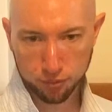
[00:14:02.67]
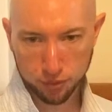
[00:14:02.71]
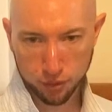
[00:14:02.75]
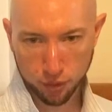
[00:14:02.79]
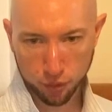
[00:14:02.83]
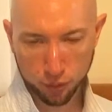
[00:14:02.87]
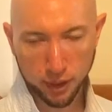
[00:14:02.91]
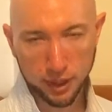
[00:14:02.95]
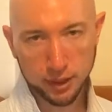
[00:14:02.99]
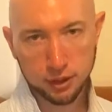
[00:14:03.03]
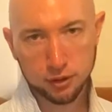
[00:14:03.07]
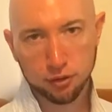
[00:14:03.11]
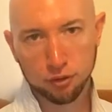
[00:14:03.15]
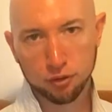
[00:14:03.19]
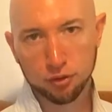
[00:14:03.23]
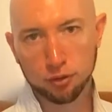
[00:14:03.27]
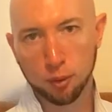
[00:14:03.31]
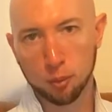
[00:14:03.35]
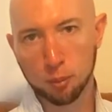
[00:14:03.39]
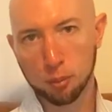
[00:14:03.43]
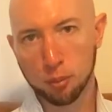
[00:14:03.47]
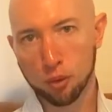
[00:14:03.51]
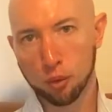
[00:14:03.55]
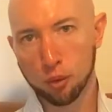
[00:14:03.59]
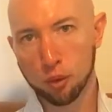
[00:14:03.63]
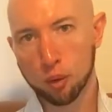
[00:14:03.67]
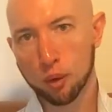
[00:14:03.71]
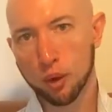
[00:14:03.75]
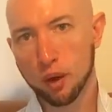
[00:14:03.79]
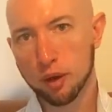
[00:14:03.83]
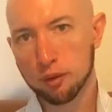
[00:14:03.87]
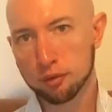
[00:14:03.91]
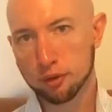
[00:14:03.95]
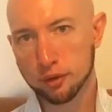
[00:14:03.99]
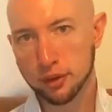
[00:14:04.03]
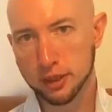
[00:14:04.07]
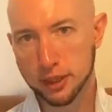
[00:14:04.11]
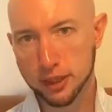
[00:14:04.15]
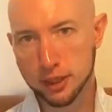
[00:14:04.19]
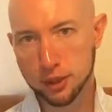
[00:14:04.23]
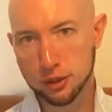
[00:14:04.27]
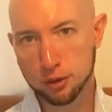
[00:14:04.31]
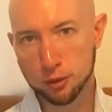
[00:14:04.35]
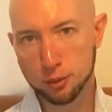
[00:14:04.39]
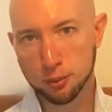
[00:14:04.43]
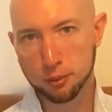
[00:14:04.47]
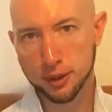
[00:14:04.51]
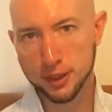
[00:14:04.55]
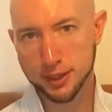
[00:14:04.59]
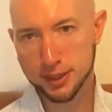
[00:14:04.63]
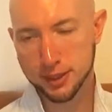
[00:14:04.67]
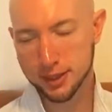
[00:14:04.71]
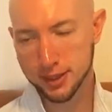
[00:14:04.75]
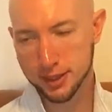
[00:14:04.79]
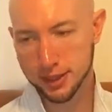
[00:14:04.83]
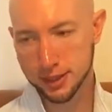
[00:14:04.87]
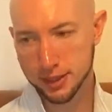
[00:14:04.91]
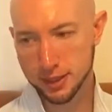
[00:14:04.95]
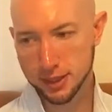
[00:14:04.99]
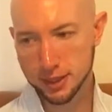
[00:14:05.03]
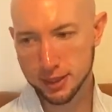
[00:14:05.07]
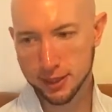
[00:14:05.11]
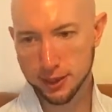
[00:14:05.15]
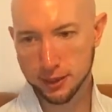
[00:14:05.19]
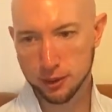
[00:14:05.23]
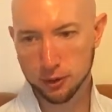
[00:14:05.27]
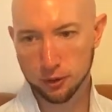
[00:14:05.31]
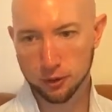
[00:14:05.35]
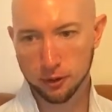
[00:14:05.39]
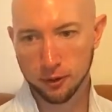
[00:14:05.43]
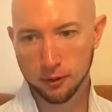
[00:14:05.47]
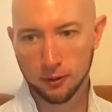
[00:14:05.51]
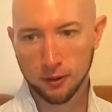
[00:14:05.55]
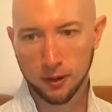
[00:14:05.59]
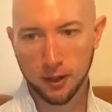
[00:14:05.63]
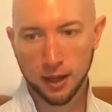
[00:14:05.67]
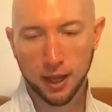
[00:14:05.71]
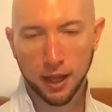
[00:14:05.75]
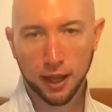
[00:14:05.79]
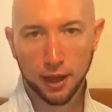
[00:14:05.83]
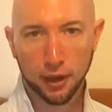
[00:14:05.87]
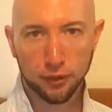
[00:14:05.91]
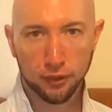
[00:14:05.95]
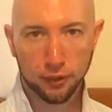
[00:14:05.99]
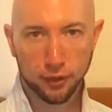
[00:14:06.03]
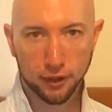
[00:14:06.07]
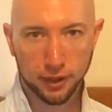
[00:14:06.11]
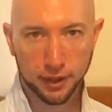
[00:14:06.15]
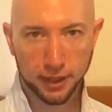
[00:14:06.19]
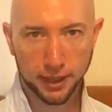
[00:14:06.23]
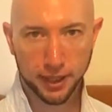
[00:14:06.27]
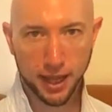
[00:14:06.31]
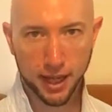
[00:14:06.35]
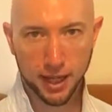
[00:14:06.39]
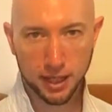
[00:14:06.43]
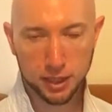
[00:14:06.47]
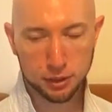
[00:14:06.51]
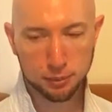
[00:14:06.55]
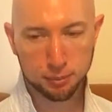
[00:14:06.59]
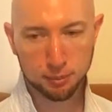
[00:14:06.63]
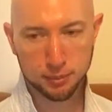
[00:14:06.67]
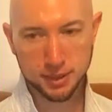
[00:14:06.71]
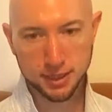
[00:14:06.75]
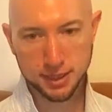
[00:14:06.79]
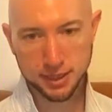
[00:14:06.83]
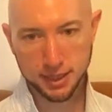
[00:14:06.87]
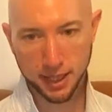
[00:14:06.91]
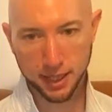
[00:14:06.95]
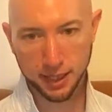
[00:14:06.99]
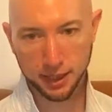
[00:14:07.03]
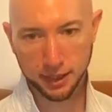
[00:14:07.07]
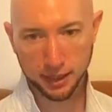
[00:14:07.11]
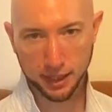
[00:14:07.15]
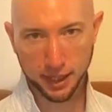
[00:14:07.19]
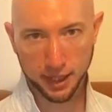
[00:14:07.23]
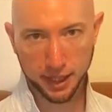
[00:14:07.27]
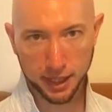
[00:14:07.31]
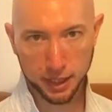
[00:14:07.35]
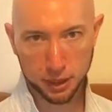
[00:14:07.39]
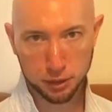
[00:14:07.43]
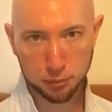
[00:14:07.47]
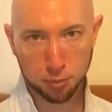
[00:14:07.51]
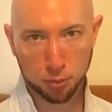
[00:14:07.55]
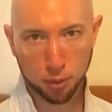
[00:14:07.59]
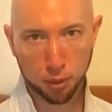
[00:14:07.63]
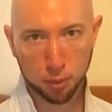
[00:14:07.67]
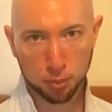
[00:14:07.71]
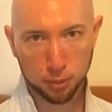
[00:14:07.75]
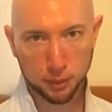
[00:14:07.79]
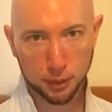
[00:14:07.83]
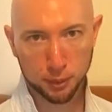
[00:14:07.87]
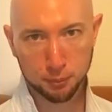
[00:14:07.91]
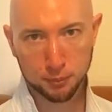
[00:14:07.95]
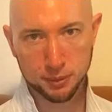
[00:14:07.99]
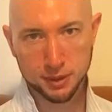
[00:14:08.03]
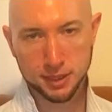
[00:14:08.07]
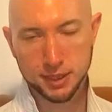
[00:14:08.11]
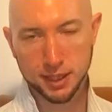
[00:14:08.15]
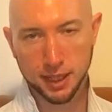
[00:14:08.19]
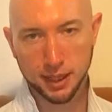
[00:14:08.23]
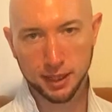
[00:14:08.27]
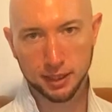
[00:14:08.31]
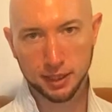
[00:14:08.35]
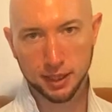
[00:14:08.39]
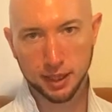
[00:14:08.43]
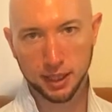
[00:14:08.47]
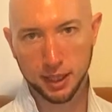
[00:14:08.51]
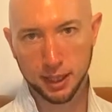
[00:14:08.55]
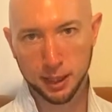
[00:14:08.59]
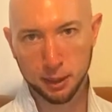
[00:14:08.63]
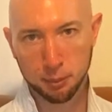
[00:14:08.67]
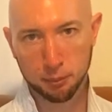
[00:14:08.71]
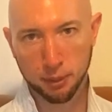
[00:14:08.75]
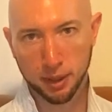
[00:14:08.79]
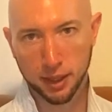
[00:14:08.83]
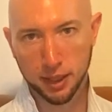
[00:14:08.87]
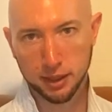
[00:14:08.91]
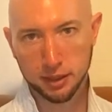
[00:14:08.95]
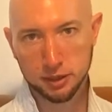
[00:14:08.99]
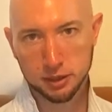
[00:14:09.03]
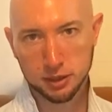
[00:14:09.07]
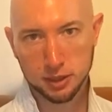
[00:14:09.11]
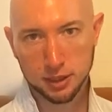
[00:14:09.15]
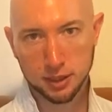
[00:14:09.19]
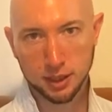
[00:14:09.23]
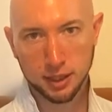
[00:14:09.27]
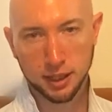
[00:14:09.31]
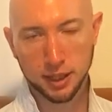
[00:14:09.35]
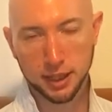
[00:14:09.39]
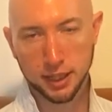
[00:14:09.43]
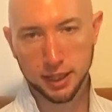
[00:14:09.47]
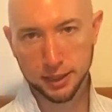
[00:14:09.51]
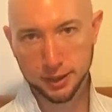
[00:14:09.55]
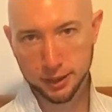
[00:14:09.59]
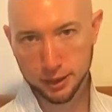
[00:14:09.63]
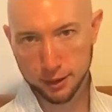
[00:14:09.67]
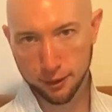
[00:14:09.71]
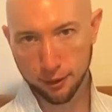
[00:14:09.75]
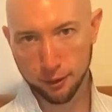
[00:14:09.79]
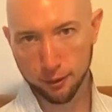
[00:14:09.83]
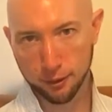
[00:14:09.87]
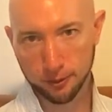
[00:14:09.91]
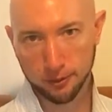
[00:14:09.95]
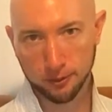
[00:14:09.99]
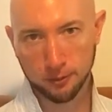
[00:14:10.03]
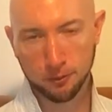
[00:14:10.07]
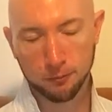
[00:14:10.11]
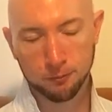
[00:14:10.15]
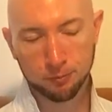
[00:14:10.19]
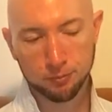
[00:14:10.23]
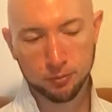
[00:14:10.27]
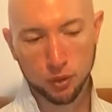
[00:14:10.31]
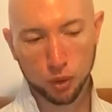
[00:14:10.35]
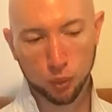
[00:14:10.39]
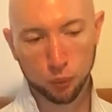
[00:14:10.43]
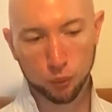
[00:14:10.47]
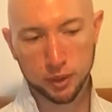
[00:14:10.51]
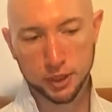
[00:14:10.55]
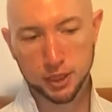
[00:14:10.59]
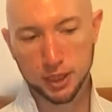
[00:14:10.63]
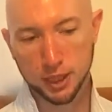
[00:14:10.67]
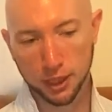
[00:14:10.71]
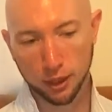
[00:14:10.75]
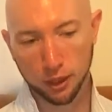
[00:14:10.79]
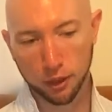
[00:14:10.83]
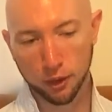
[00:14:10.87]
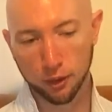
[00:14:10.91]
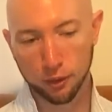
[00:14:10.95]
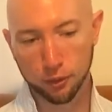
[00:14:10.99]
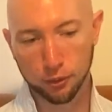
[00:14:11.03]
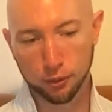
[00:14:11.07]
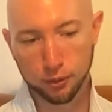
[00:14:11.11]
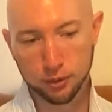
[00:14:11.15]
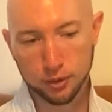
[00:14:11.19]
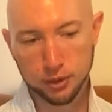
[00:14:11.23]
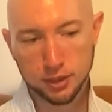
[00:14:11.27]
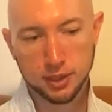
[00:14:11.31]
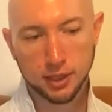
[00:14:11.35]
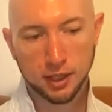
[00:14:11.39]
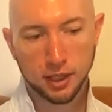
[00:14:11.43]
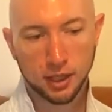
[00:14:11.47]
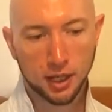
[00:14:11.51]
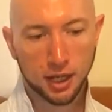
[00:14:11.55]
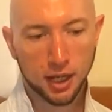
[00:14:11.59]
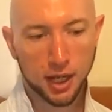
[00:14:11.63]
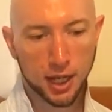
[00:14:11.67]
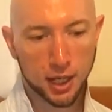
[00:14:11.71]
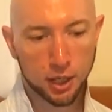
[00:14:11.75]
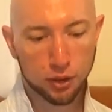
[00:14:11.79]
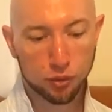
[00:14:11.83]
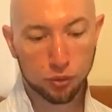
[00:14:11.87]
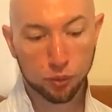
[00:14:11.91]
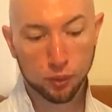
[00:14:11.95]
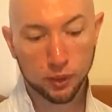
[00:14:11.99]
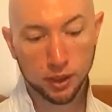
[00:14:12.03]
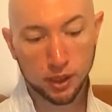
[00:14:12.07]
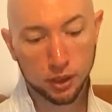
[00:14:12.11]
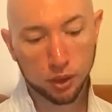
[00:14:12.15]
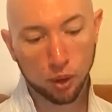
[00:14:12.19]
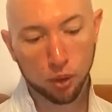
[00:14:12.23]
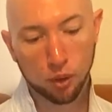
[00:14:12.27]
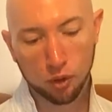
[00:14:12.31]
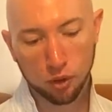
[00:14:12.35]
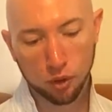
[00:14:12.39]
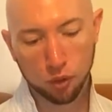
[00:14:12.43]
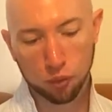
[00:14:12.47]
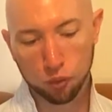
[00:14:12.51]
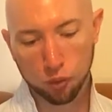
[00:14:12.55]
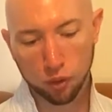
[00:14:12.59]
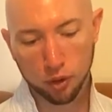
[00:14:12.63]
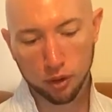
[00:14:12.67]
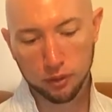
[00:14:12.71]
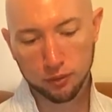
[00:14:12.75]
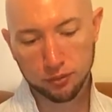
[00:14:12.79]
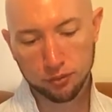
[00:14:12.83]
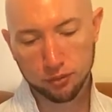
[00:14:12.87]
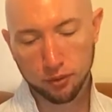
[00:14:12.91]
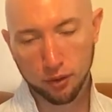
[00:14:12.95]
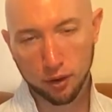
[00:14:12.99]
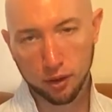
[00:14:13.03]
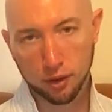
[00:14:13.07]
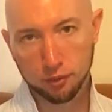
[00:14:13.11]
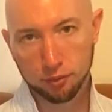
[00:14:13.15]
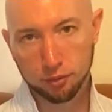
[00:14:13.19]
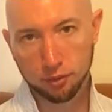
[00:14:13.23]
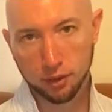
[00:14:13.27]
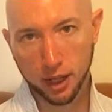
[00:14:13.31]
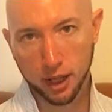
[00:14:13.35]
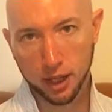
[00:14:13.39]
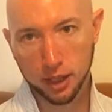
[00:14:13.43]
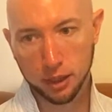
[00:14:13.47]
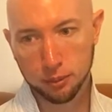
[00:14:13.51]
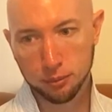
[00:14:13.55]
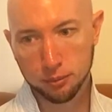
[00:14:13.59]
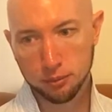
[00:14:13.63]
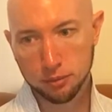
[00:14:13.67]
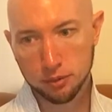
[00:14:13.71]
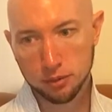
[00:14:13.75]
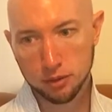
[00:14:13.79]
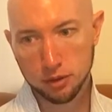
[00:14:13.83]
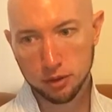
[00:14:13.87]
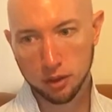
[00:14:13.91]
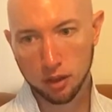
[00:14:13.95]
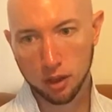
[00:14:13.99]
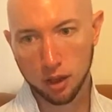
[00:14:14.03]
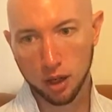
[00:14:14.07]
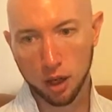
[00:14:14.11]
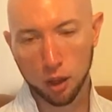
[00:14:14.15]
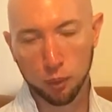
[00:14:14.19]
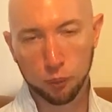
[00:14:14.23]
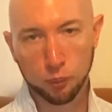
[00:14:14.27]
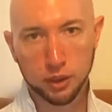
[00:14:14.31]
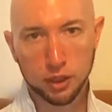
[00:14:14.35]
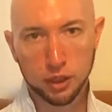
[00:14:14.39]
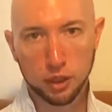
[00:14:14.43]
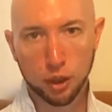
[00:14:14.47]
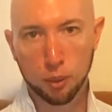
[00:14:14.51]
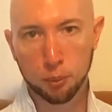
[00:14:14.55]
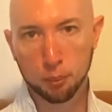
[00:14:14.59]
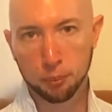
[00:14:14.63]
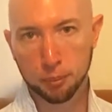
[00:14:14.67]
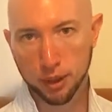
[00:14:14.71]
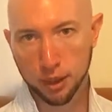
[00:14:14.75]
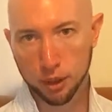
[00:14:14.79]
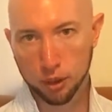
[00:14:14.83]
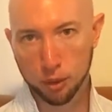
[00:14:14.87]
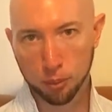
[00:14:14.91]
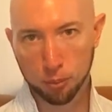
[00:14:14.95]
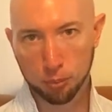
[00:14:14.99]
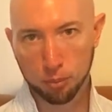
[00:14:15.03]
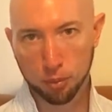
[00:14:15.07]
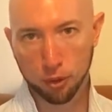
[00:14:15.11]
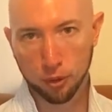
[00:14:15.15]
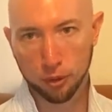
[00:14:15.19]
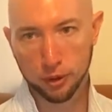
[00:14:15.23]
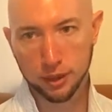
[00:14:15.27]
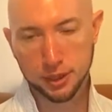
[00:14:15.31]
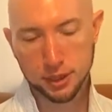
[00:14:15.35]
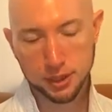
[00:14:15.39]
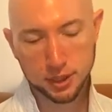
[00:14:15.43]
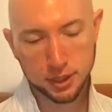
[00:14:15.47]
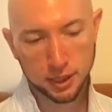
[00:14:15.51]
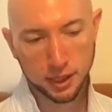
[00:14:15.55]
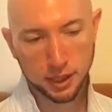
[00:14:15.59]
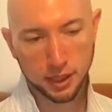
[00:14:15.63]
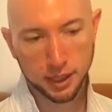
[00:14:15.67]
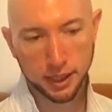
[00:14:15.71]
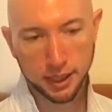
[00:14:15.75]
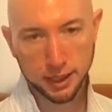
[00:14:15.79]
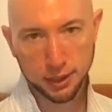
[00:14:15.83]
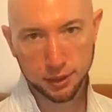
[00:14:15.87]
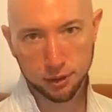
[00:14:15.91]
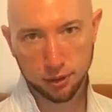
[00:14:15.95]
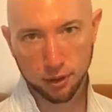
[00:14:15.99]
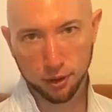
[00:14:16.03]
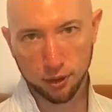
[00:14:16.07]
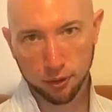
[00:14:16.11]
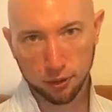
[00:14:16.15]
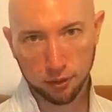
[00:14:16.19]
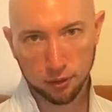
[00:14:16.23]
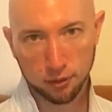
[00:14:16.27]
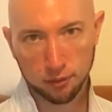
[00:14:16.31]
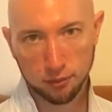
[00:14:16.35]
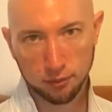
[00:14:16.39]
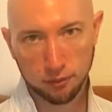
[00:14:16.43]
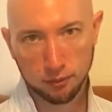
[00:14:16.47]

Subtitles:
director of football, whoever it is who makes that decision. The next mistake, the next public mistake that he makes, he's gone. Which includes, if we go on a run of 5 games and we don't pick up points, he's gone.